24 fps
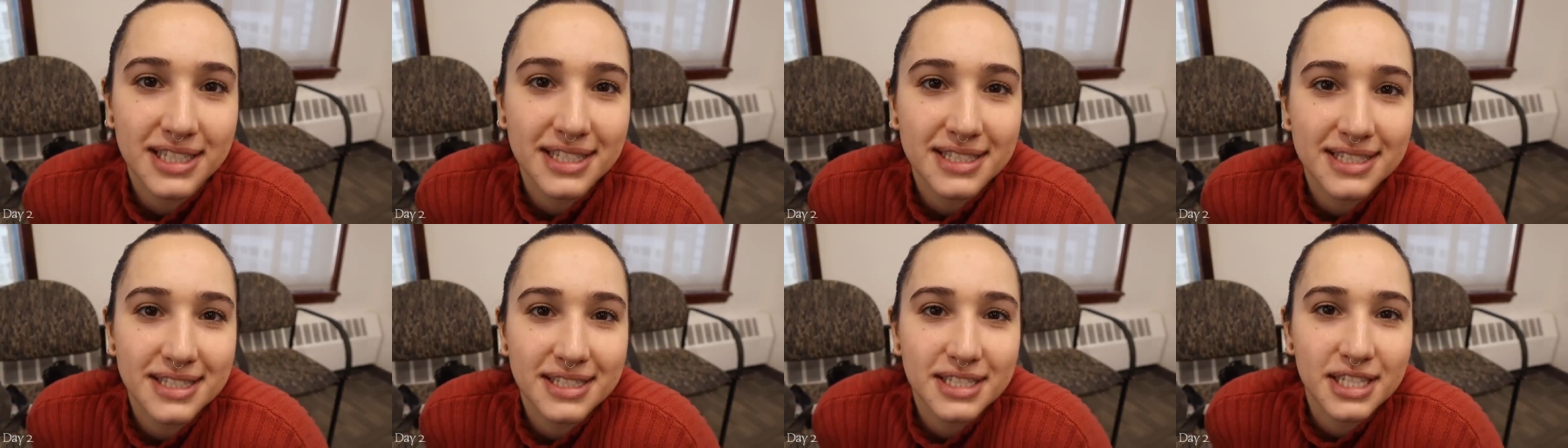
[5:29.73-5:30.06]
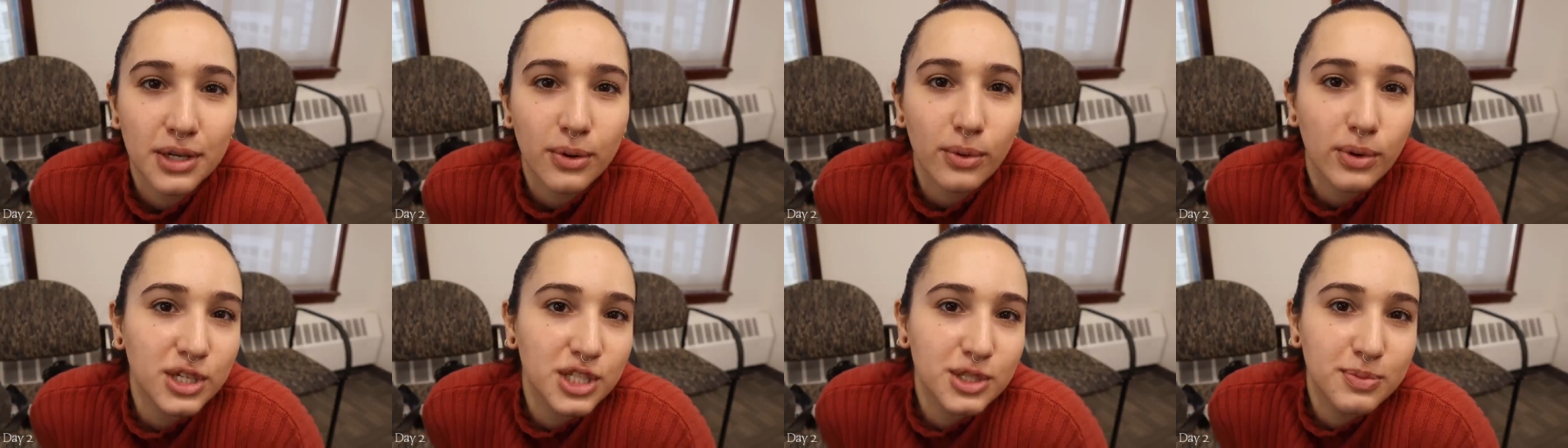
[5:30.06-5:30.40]
This is
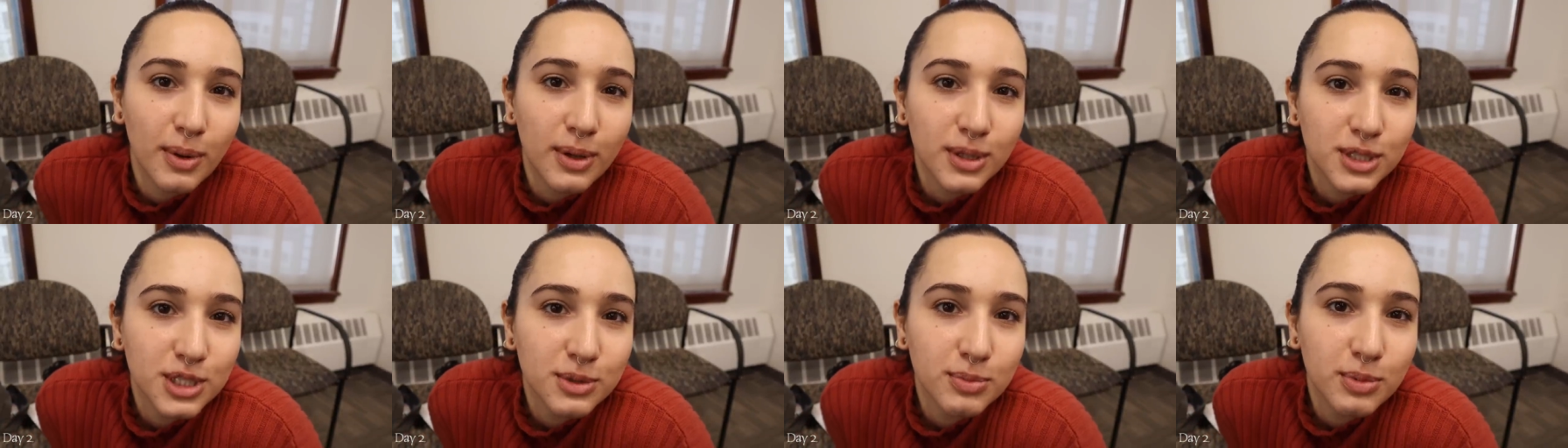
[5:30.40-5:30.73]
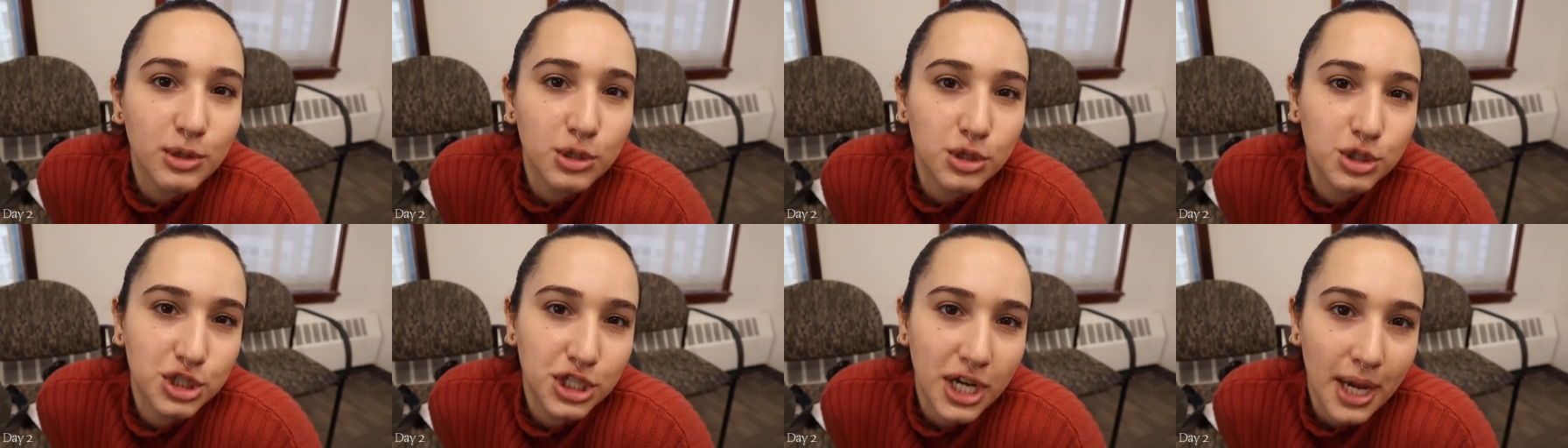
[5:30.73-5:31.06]
a
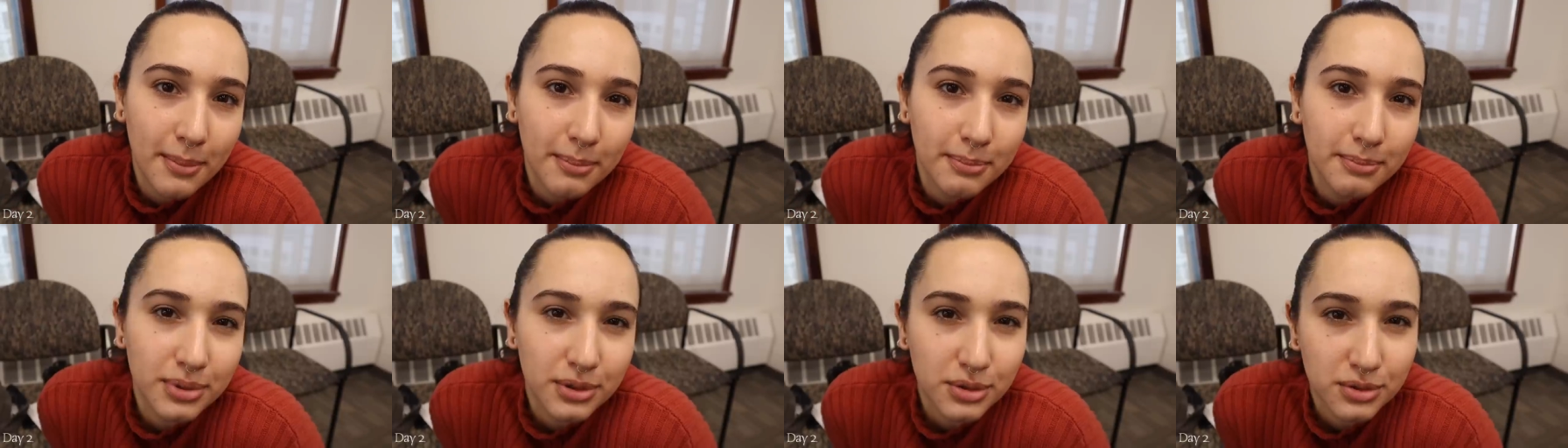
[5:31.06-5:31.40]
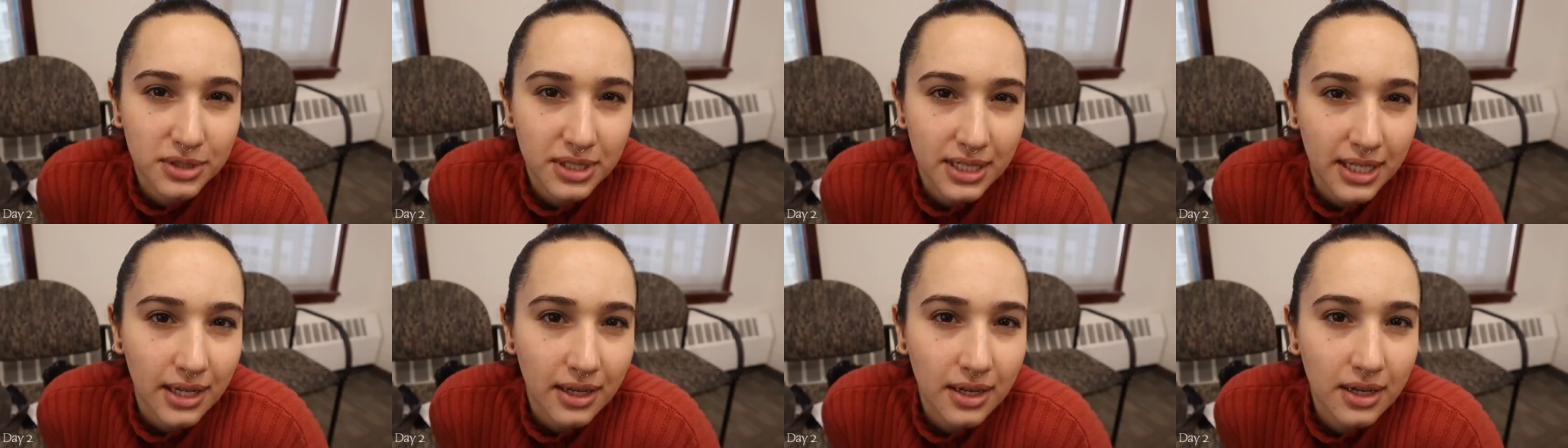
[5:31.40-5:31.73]
responsible gem
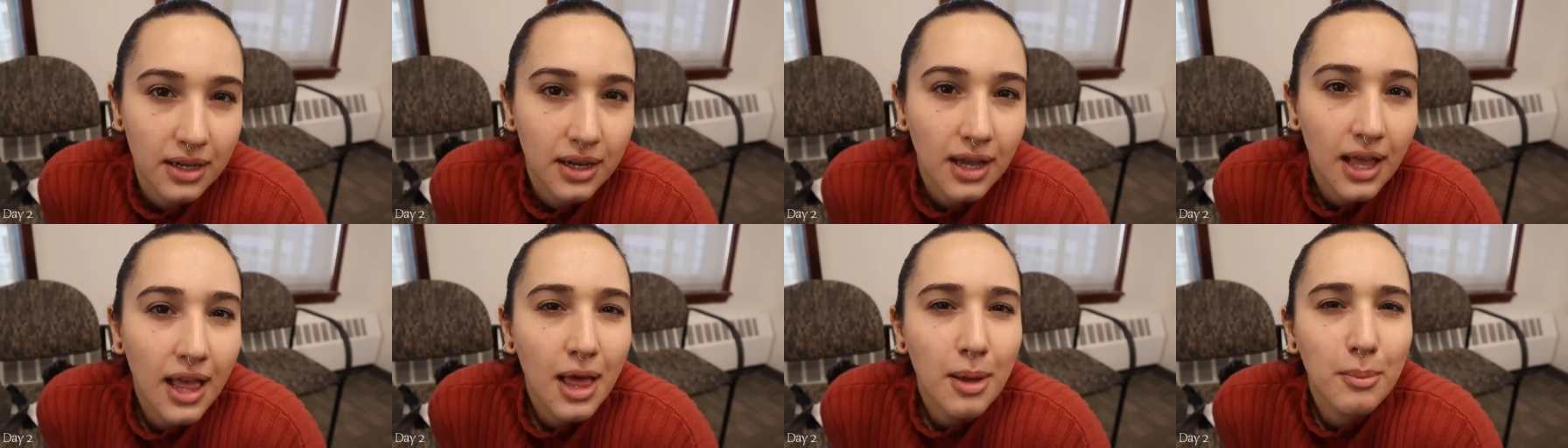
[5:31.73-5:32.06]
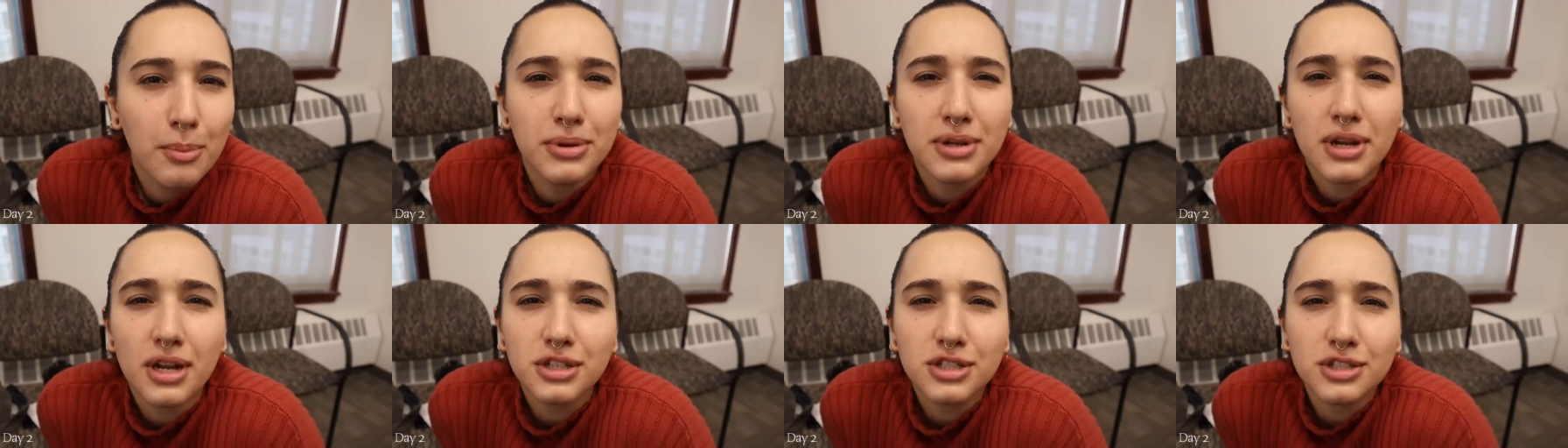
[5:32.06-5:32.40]
boutique
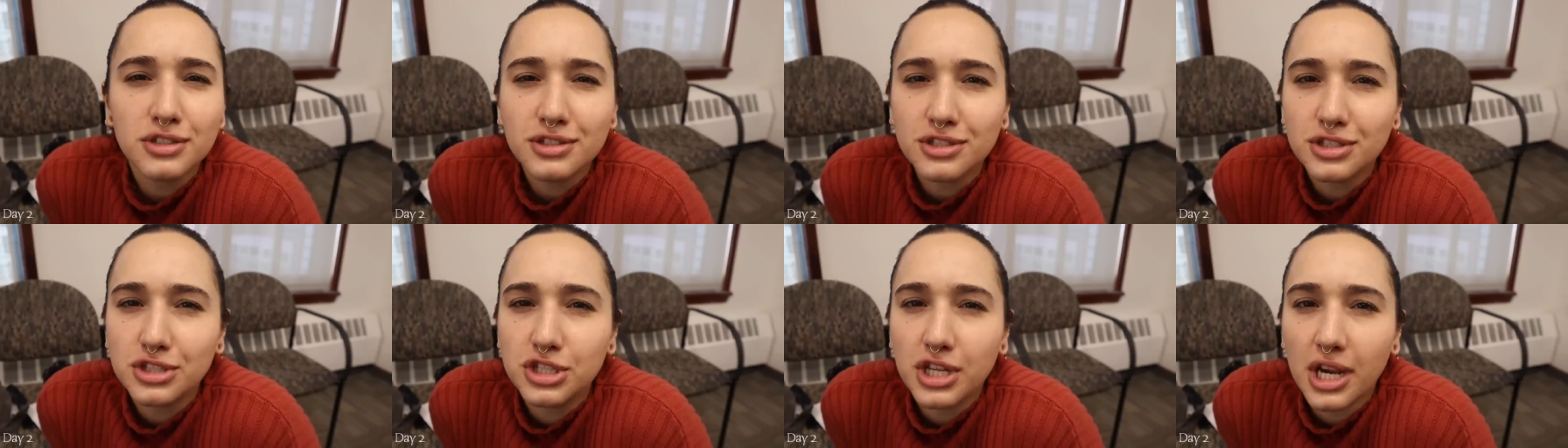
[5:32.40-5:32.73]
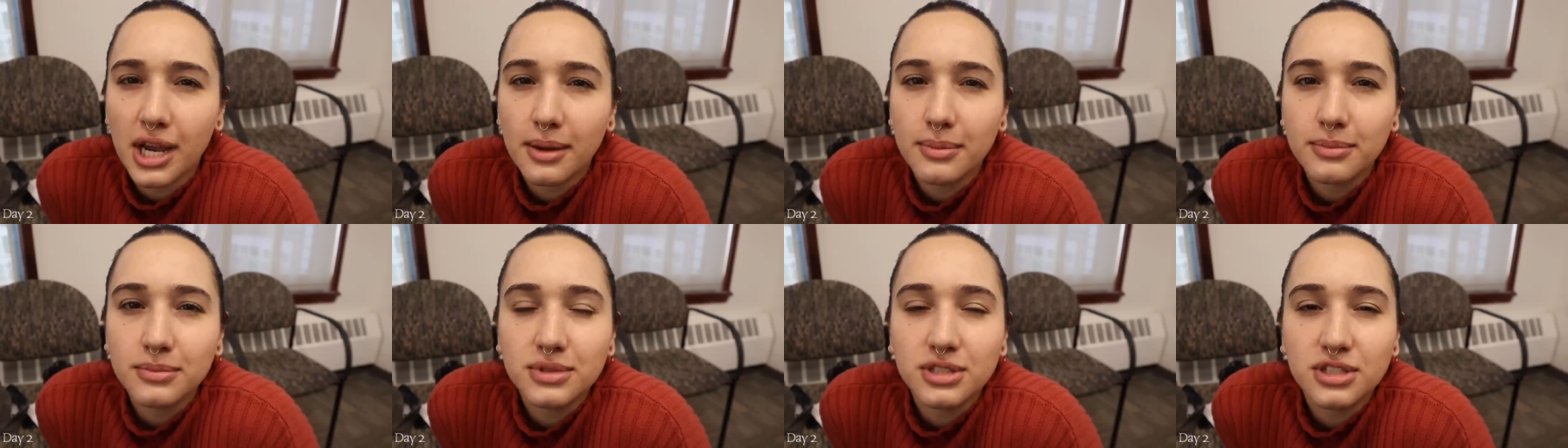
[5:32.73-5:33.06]
but not just
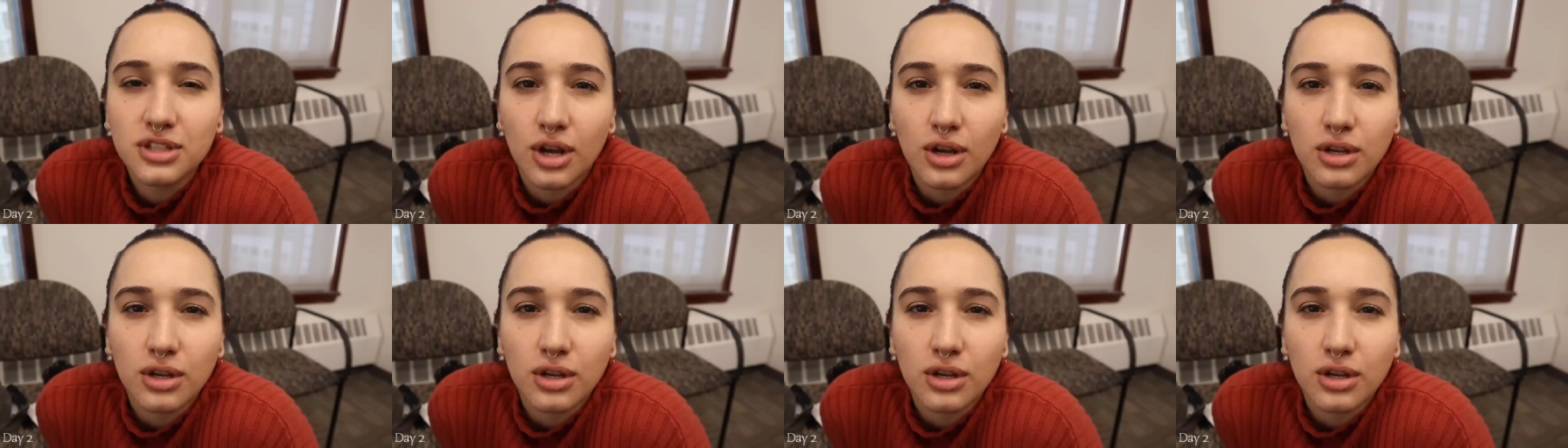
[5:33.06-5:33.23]
gems,